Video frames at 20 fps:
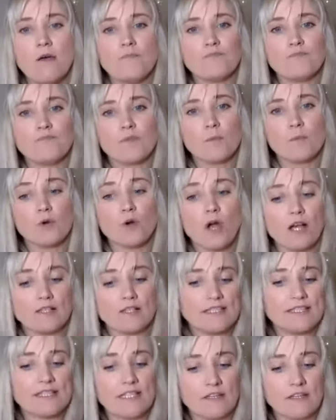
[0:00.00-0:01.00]

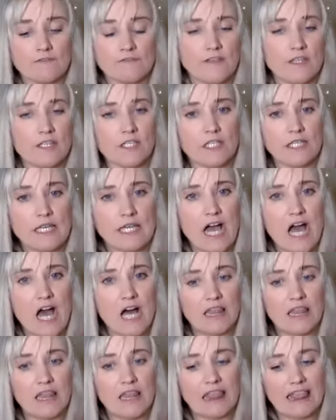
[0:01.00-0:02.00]
processing the feeling,
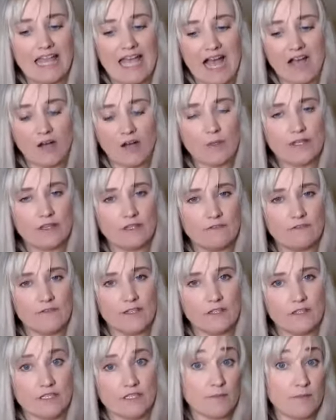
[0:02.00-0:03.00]
allowing the
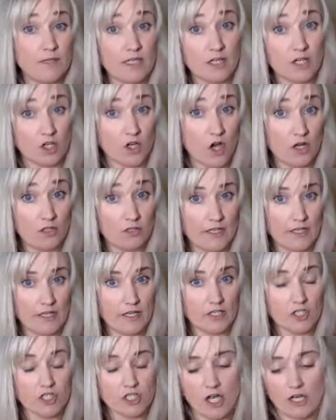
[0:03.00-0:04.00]
feeling to be
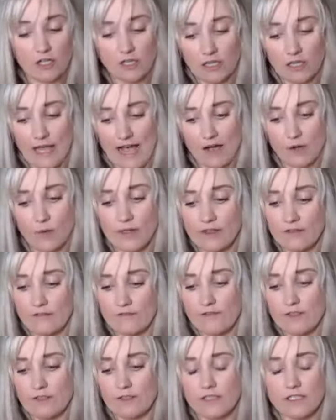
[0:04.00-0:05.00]
acknowledged, allowing the
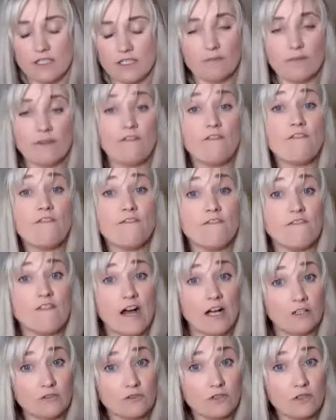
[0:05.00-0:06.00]
feeling to be
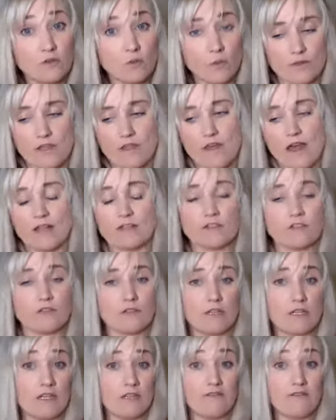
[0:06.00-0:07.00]
felt, whether that's
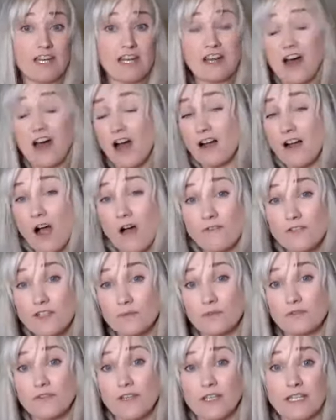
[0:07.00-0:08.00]
even an
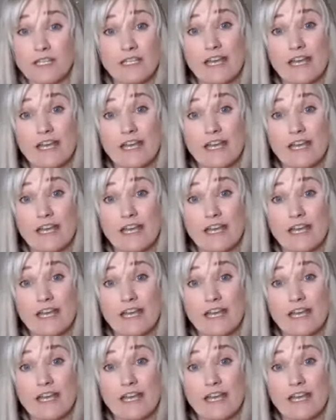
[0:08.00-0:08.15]
uncomfortable feeling like